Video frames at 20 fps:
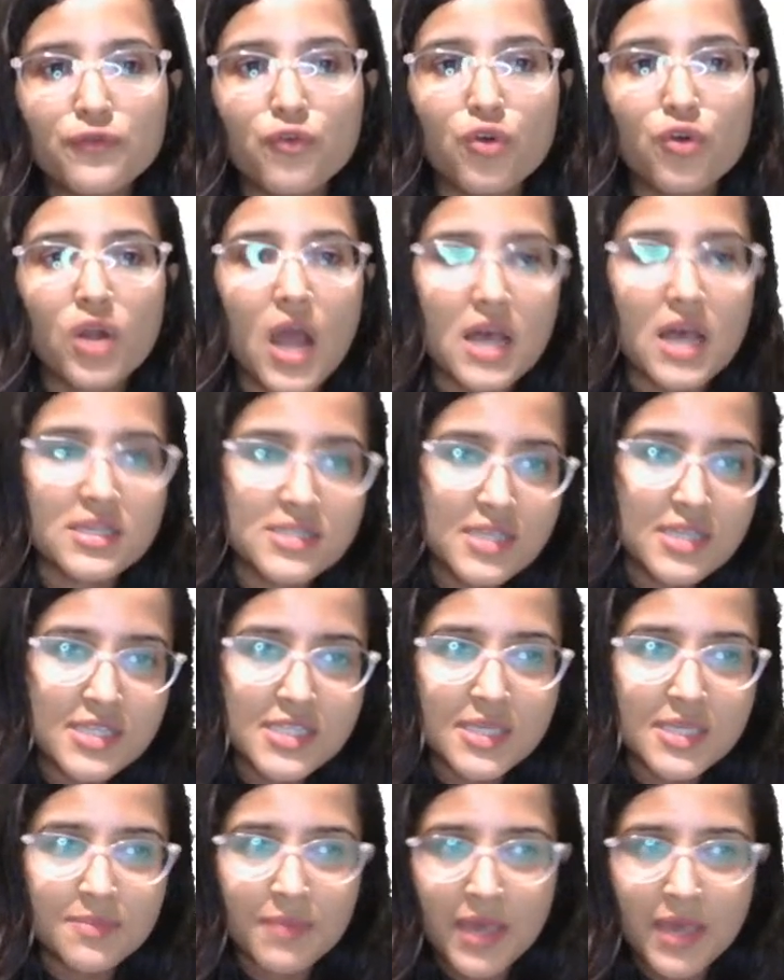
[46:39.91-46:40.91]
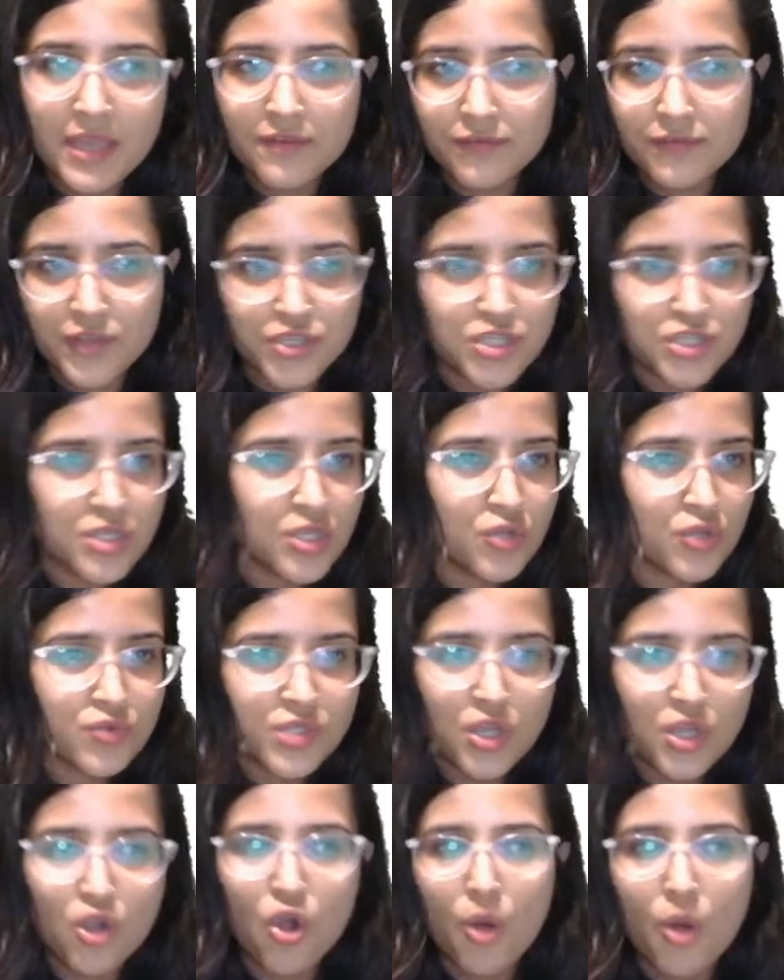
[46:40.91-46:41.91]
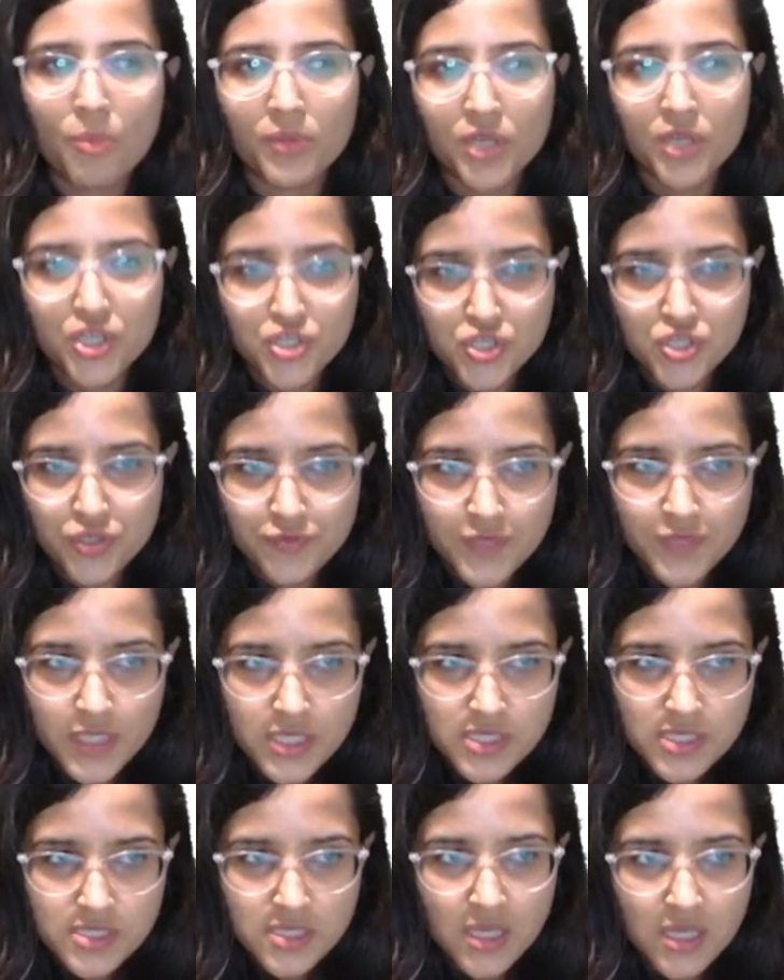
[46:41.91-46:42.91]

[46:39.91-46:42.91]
forecasting CPI inflation using a combination of these.